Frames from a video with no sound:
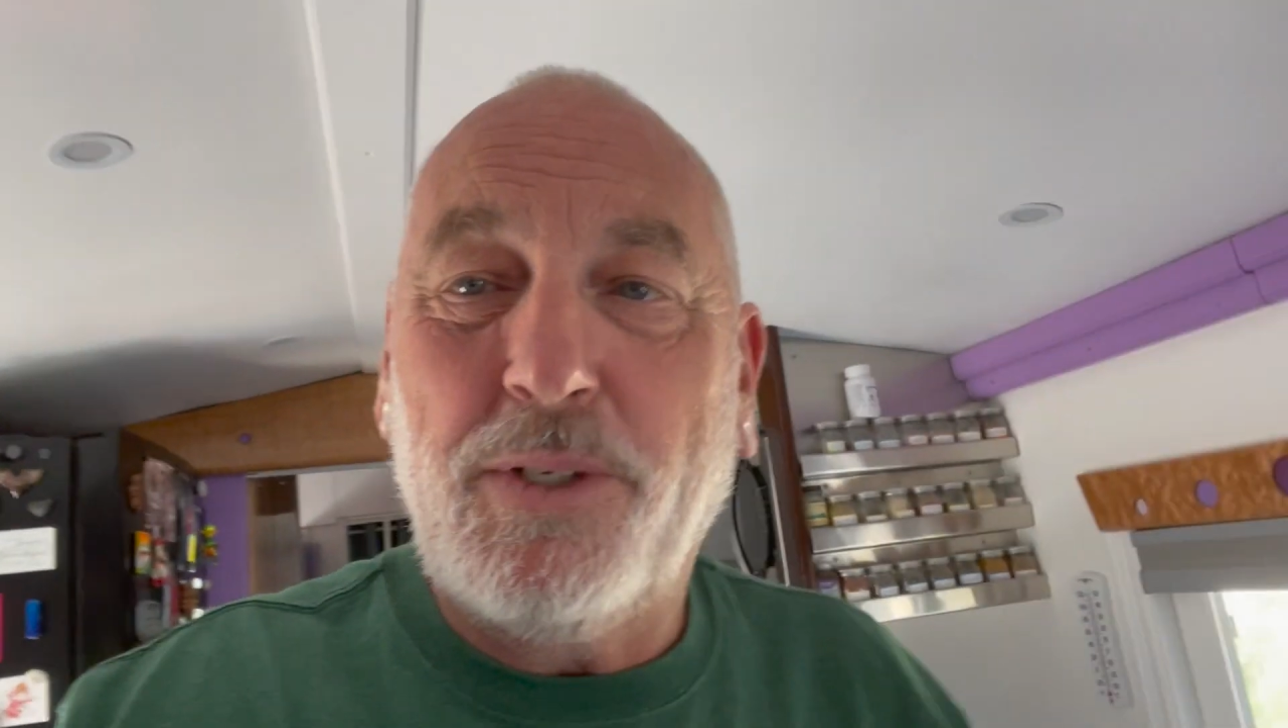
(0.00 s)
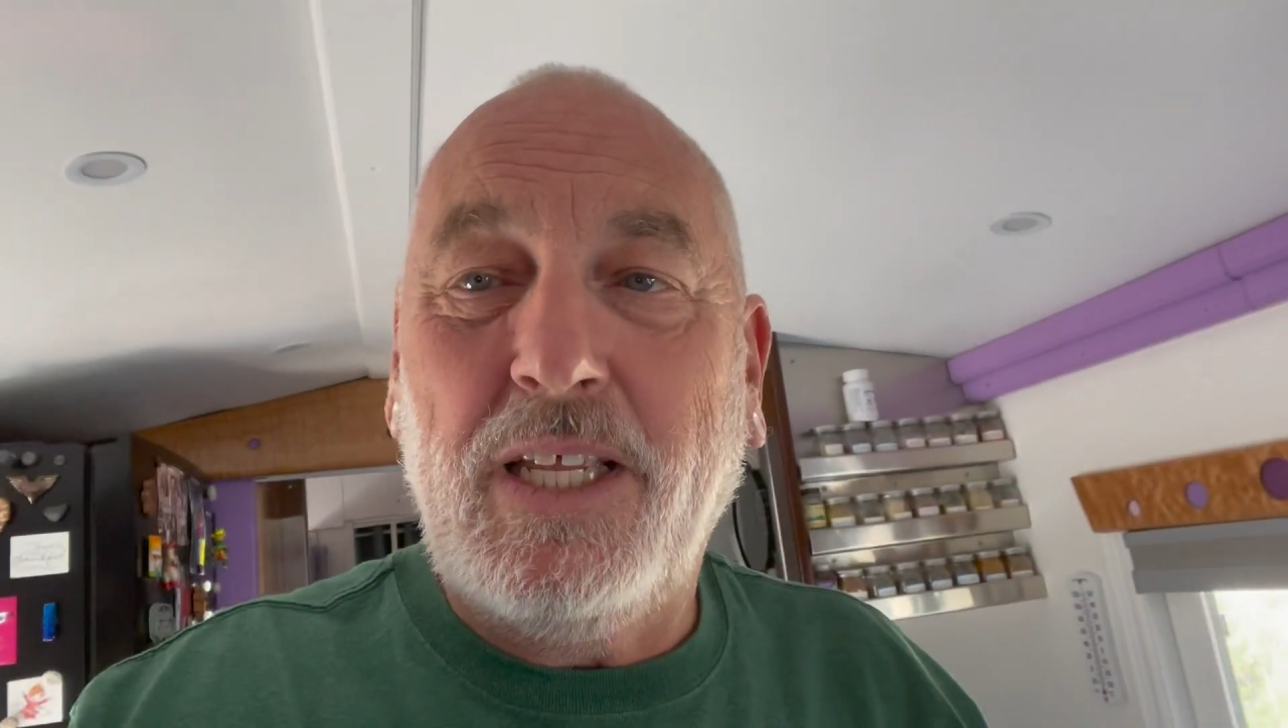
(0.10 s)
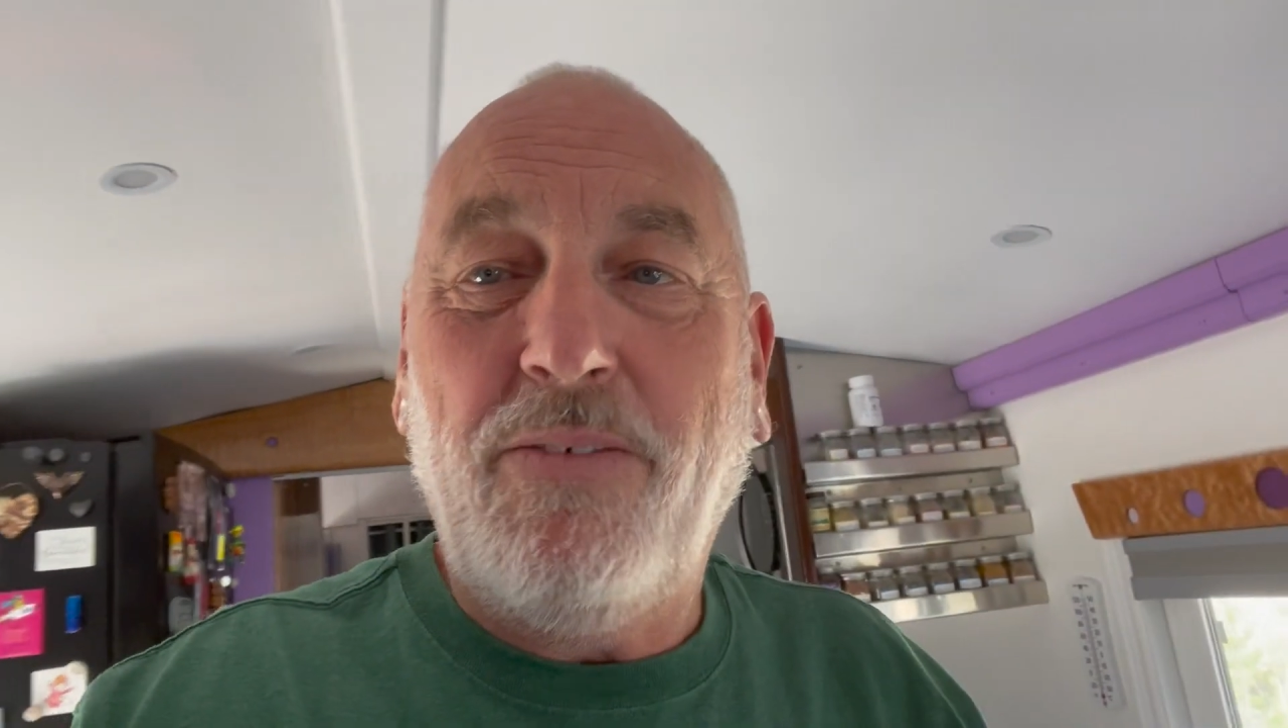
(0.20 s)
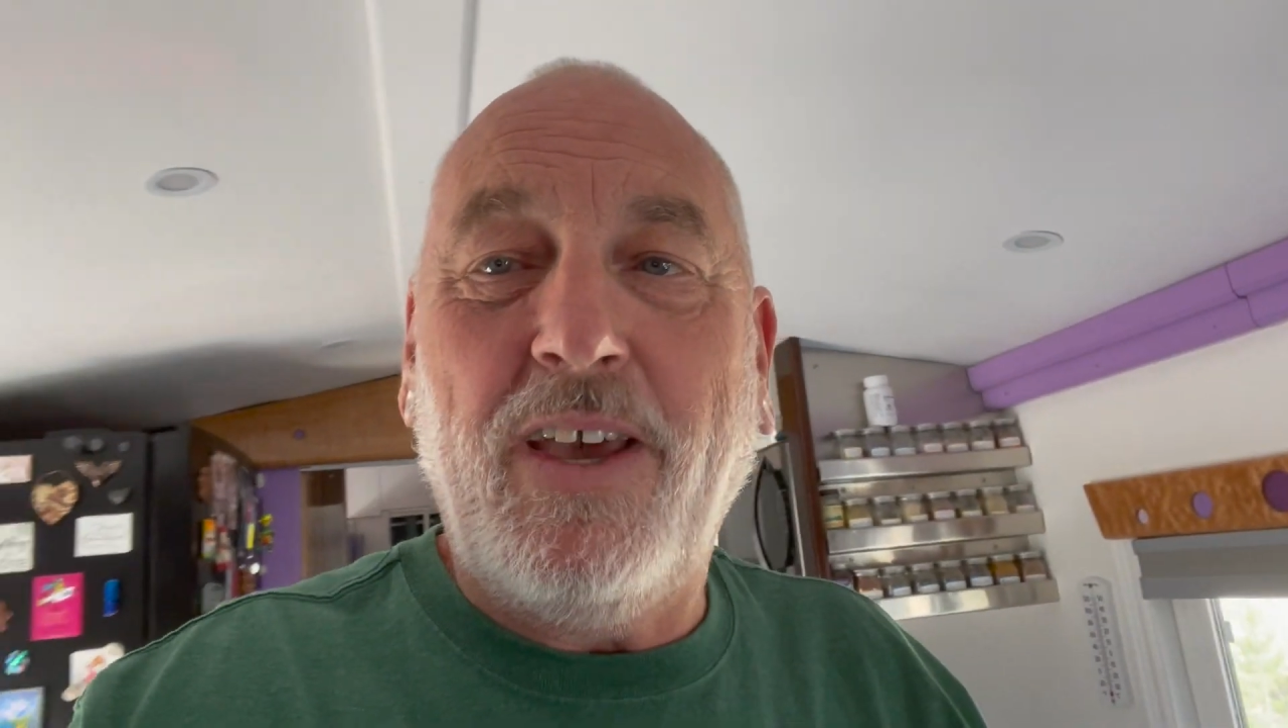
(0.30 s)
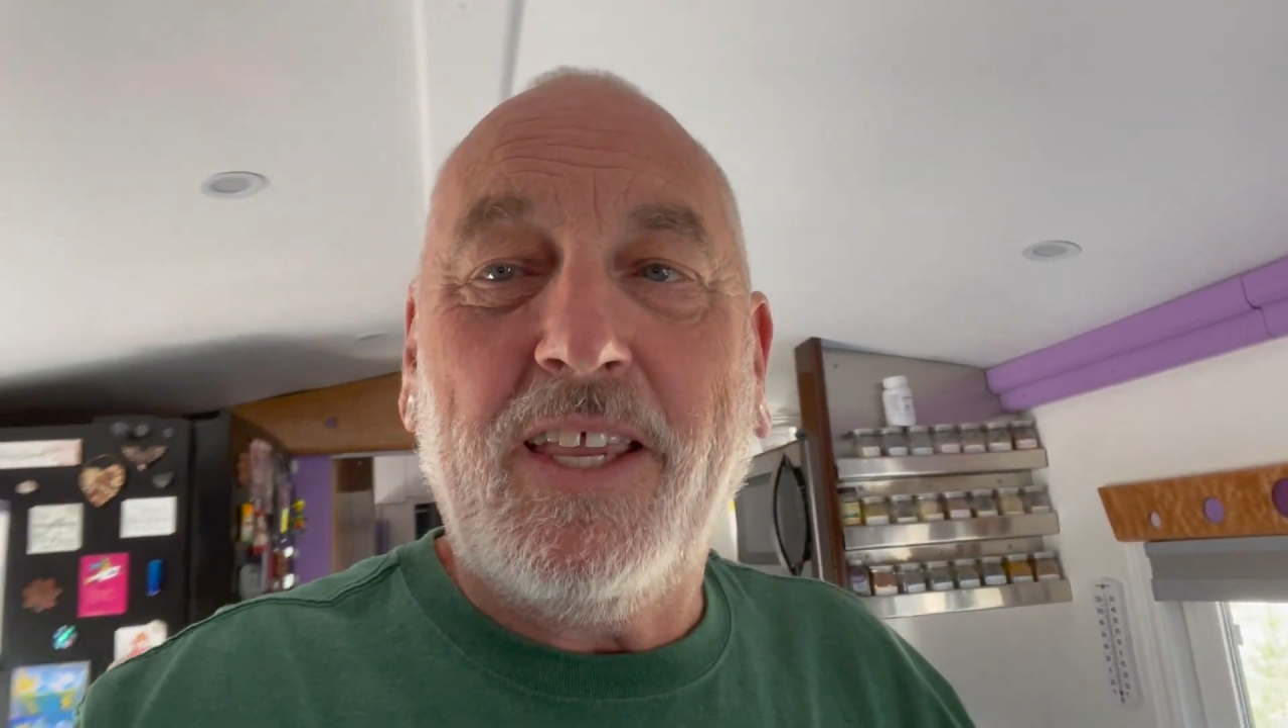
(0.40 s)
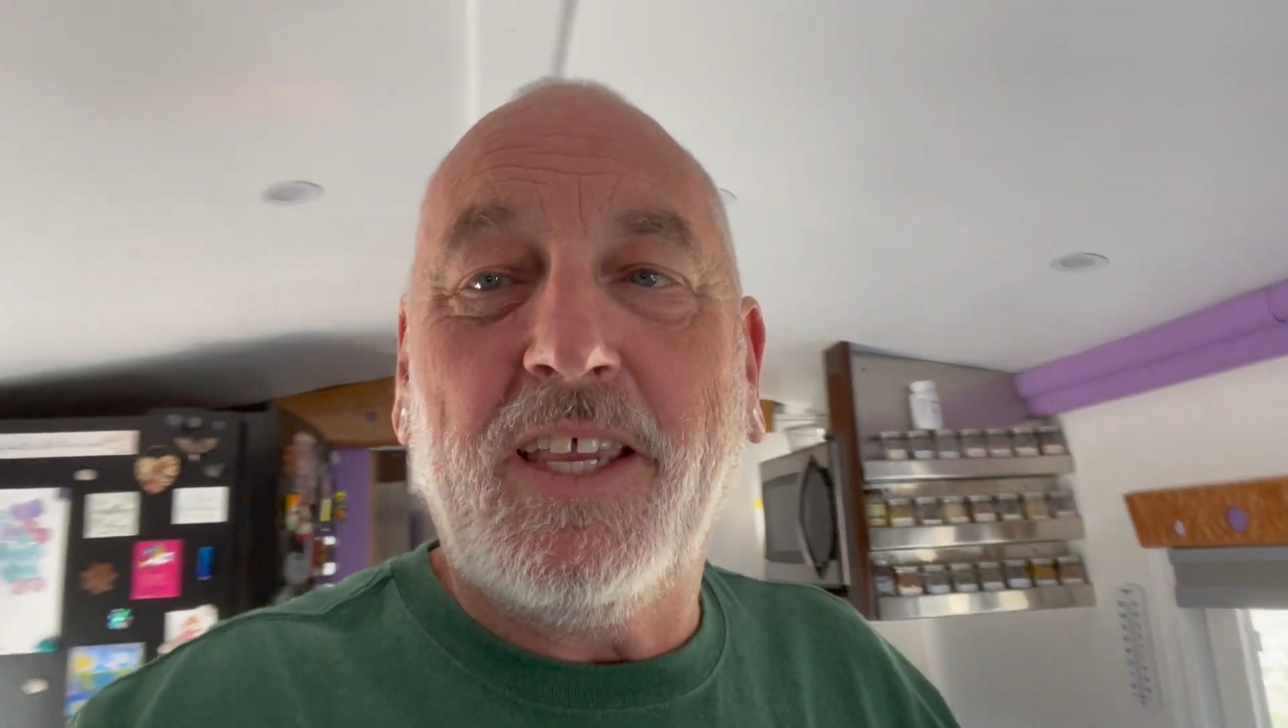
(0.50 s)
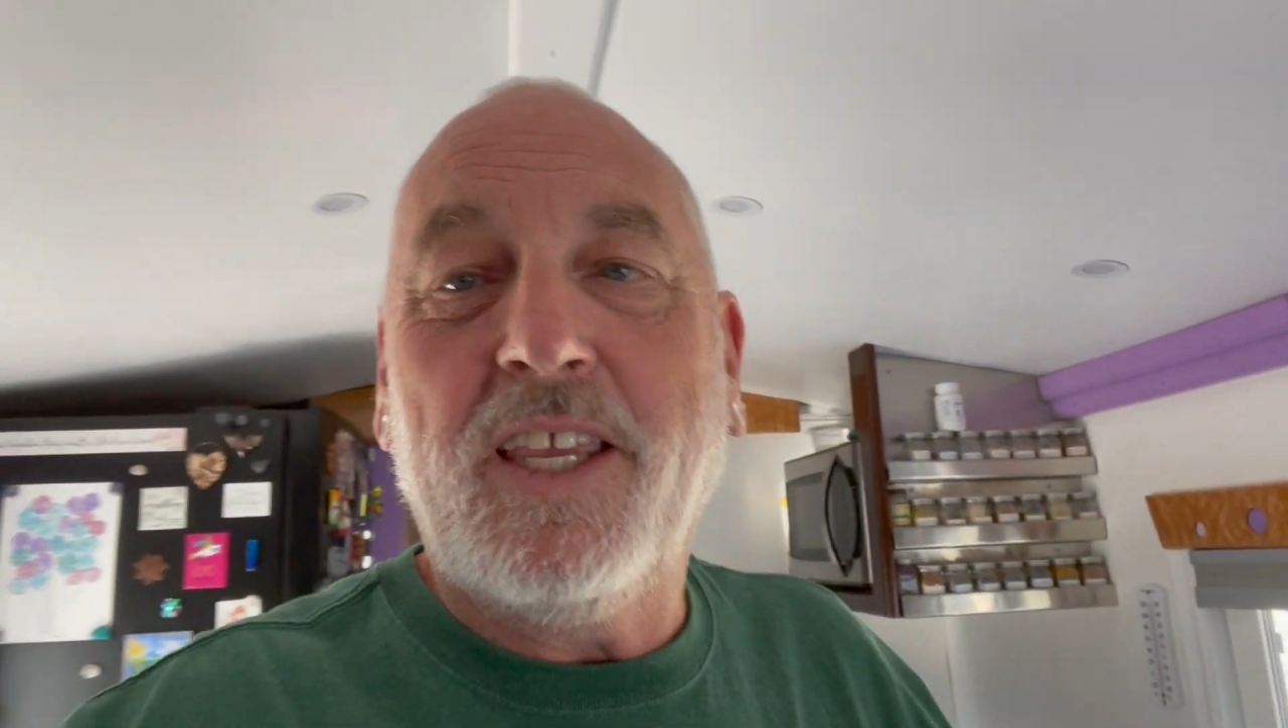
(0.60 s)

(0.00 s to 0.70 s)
if I can